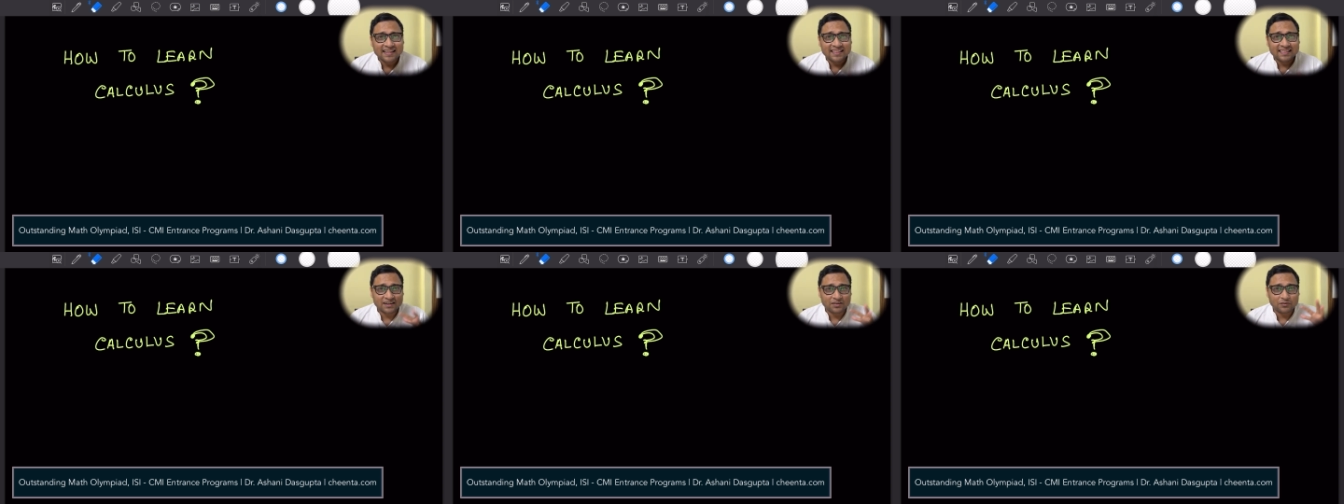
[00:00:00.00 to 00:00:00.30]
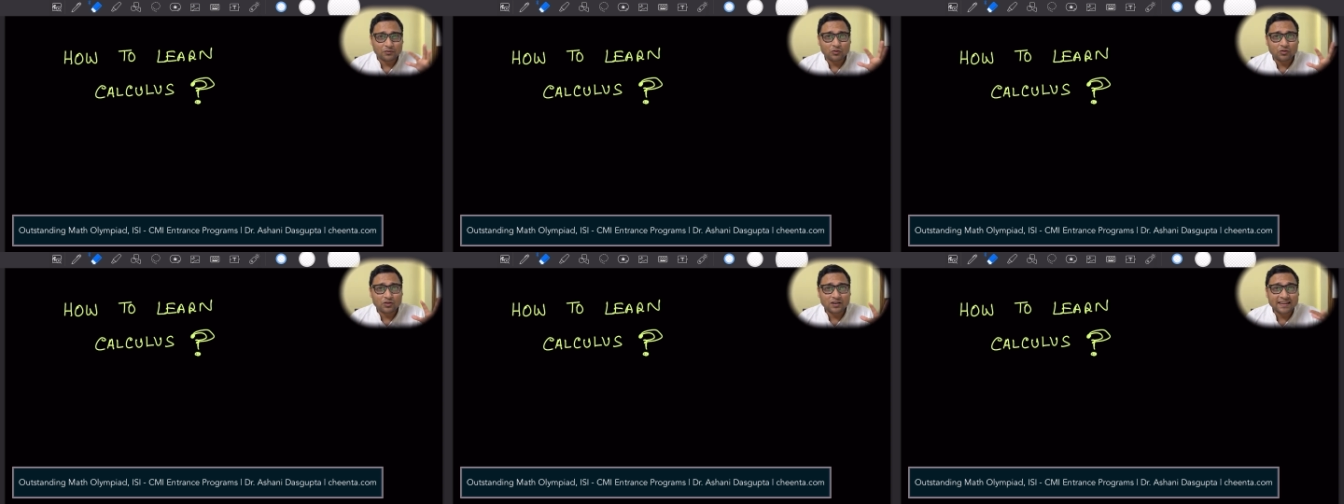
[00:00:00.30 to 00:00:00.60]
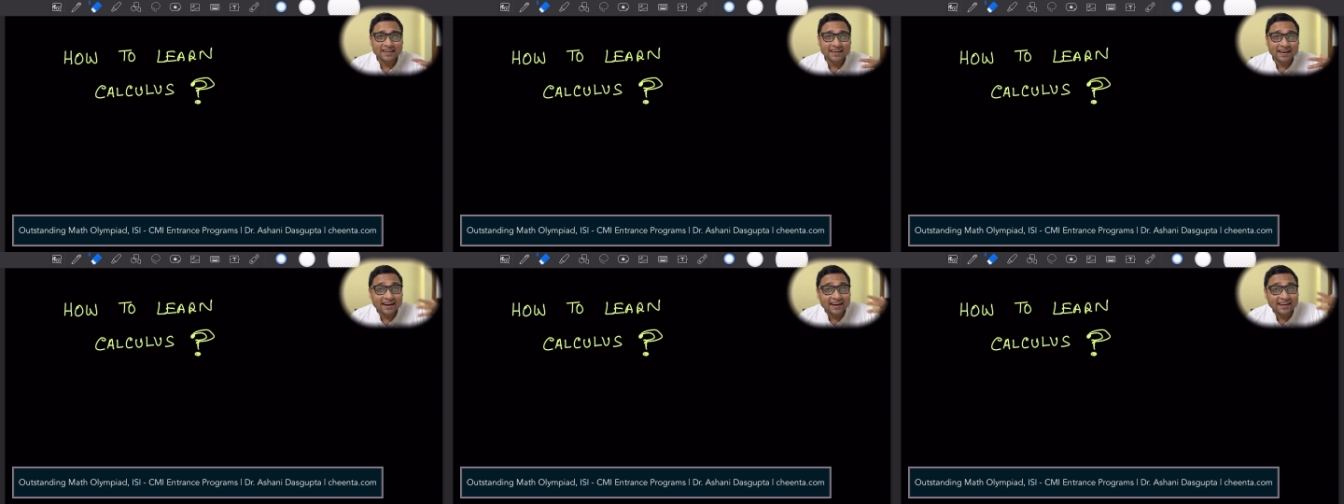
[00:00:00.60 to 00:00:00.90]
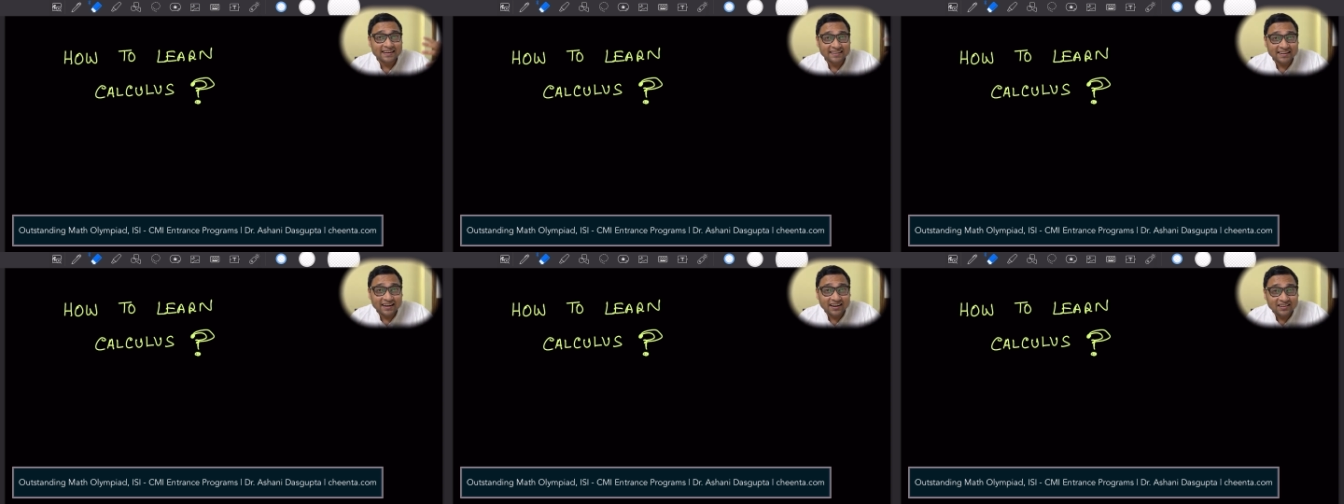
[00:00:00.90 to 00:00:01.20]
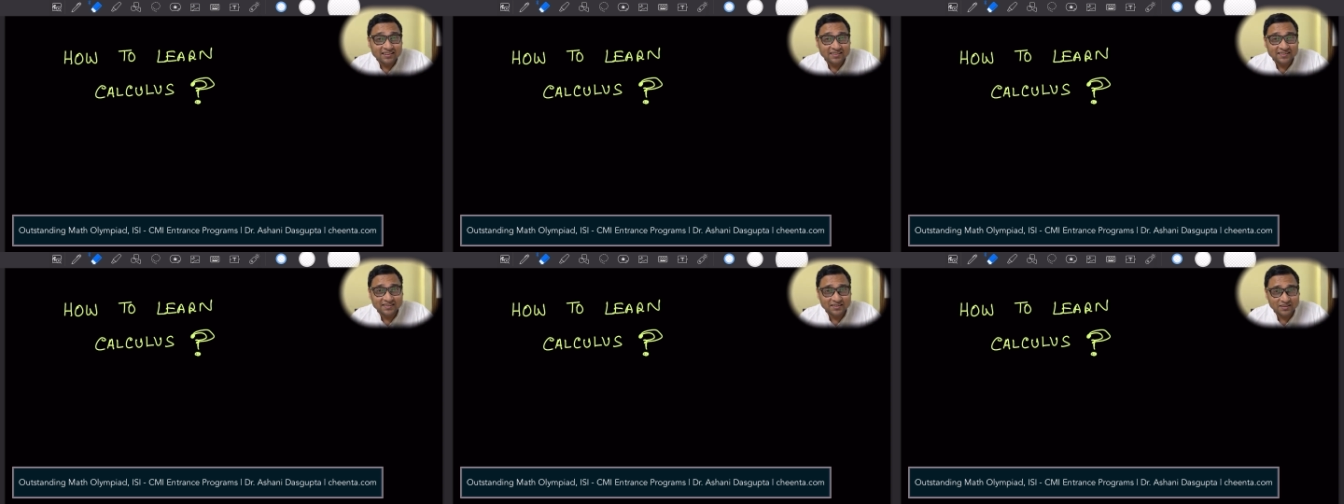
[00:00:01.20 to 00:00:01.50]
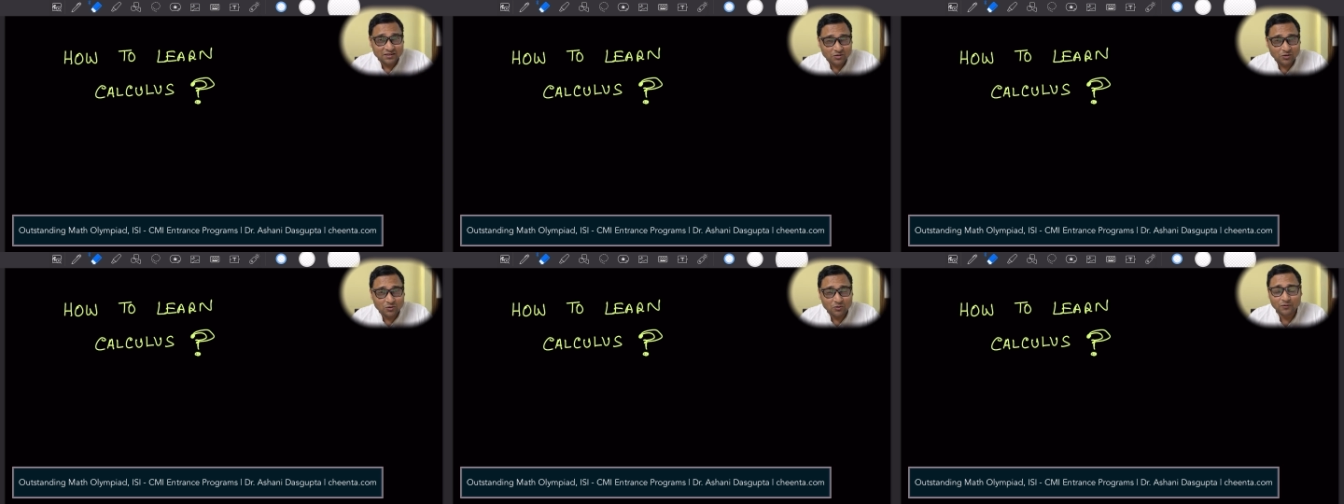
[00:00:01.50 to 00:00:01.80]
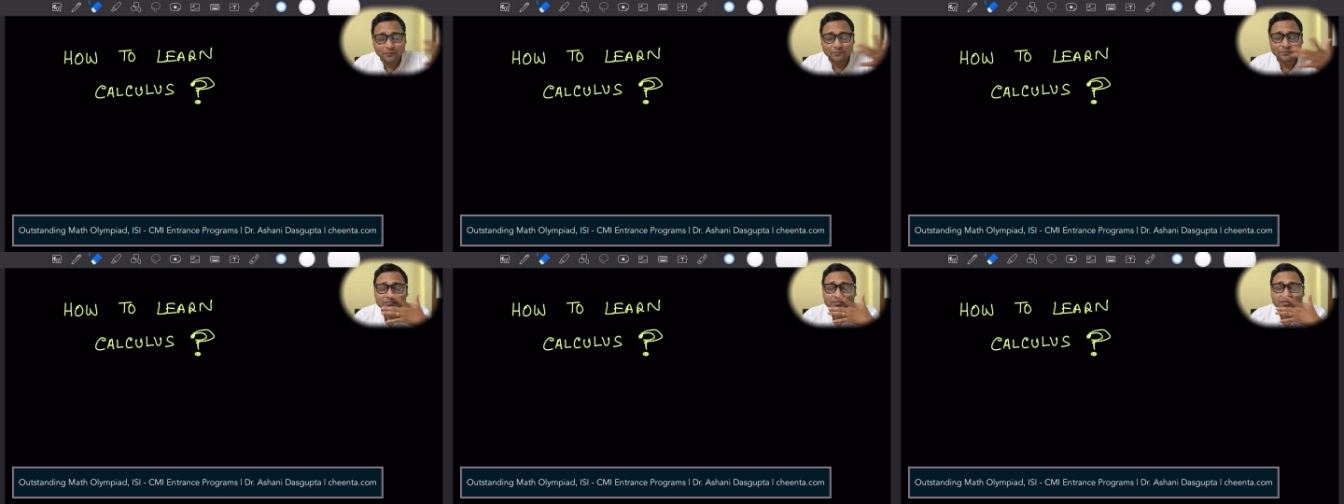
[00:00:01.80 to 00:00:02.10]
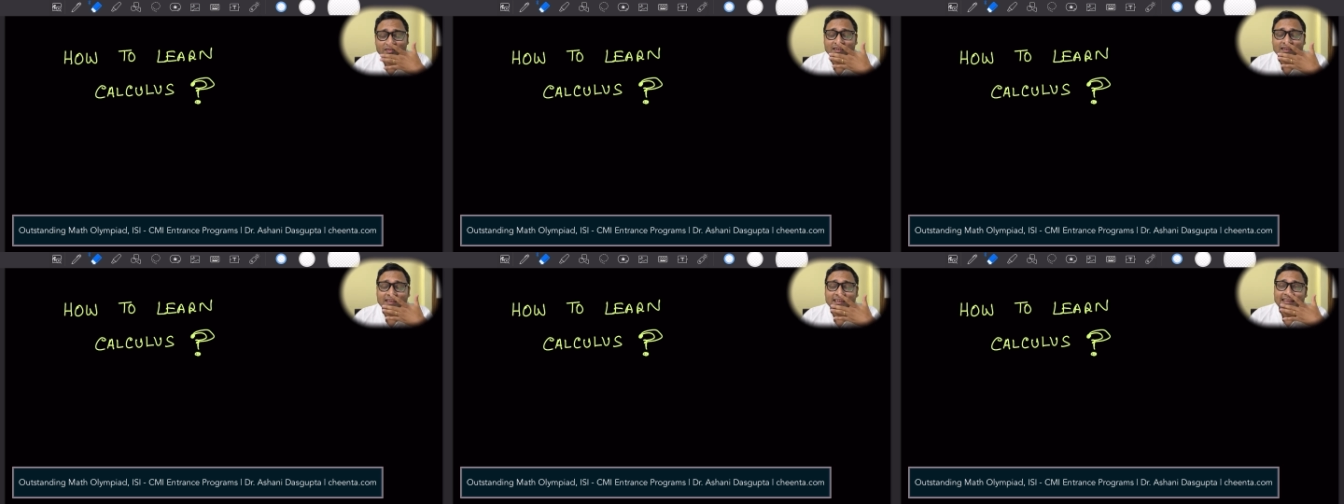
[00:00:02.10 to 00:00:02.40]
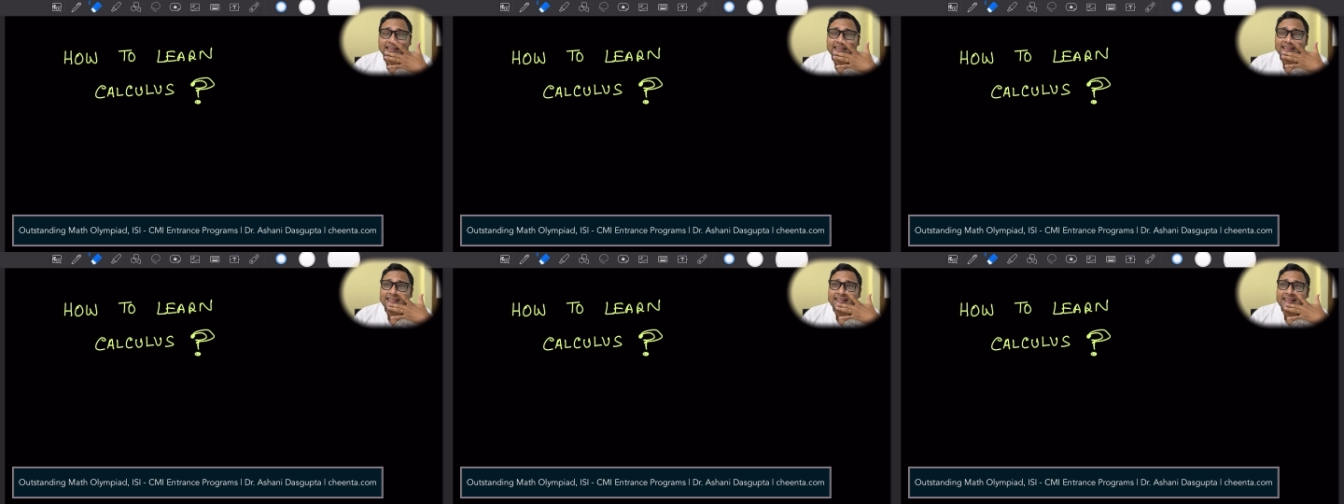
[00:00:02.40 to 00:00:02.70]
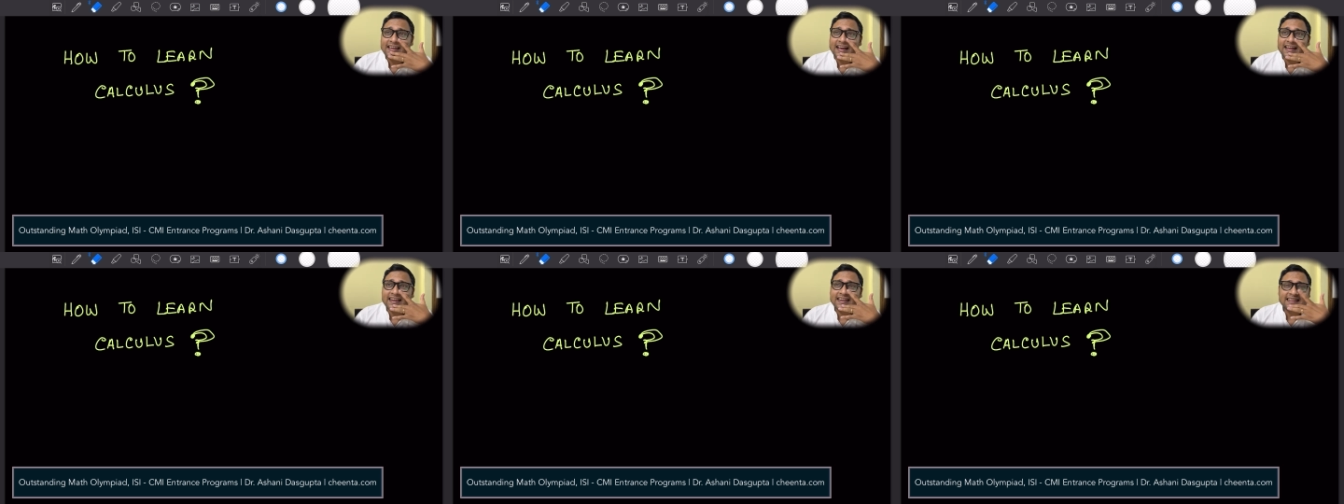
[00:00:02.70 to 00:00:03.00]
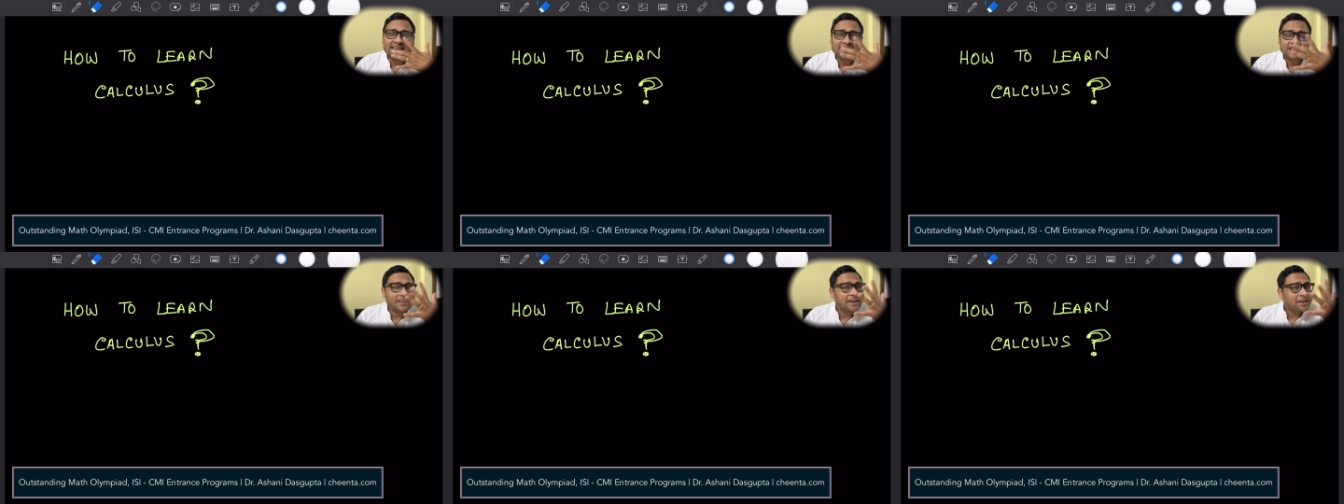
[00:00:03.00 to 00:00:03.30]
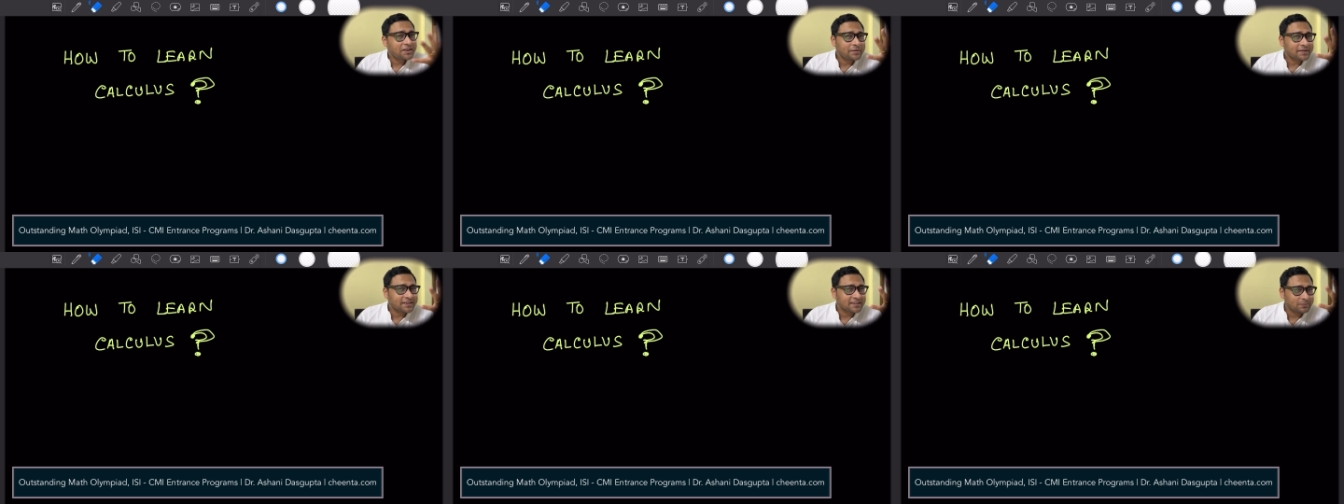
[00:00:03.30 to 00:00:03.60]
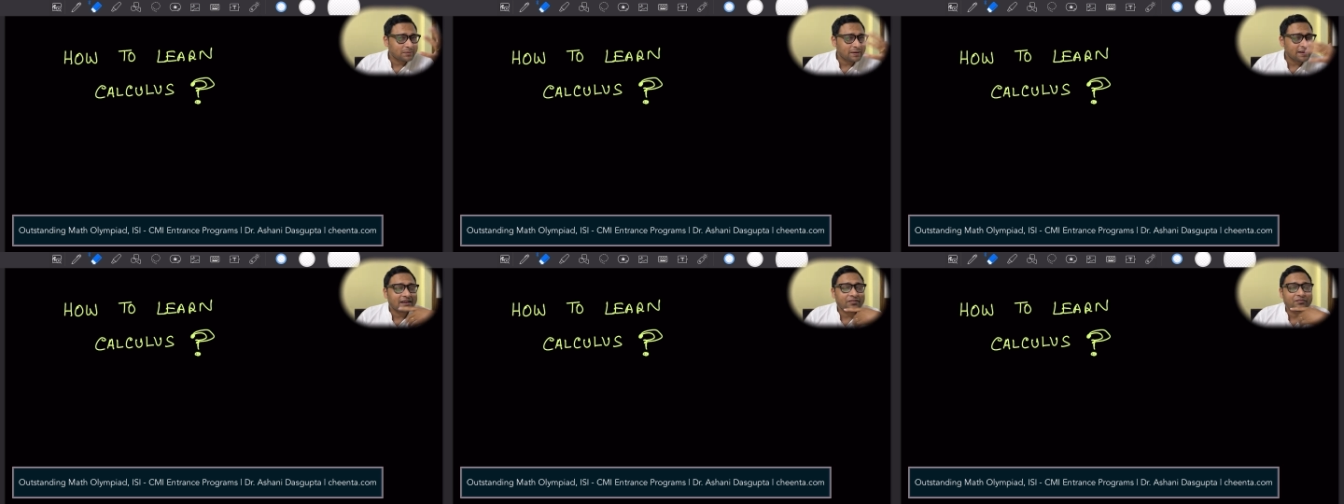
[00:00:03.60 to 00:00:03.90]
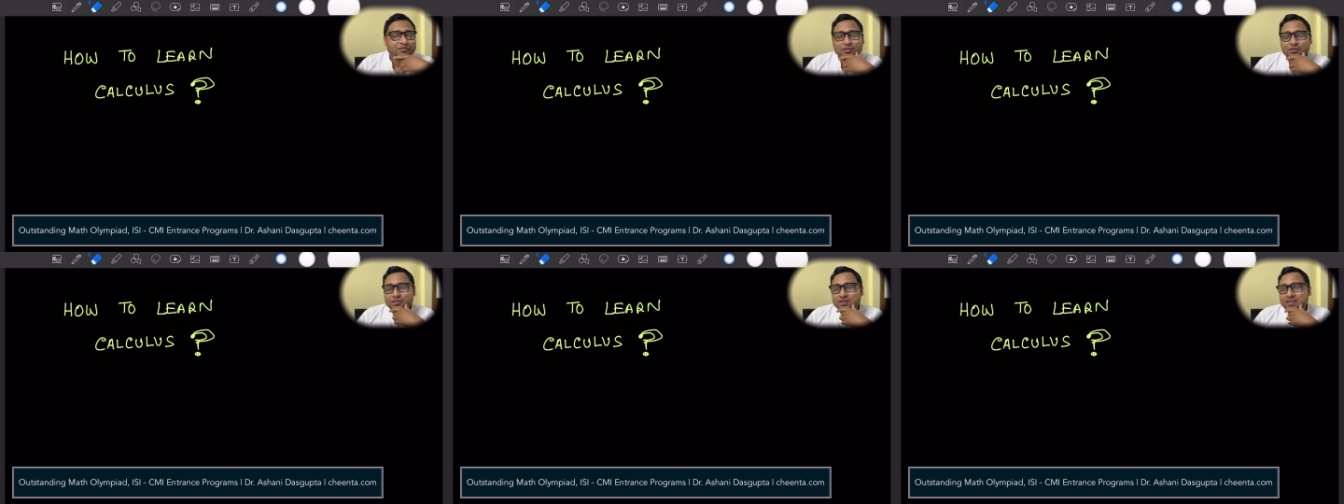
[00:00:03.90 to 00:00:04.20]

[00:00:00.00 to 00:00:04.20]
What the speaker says: that only adults know. And he tried to explain a few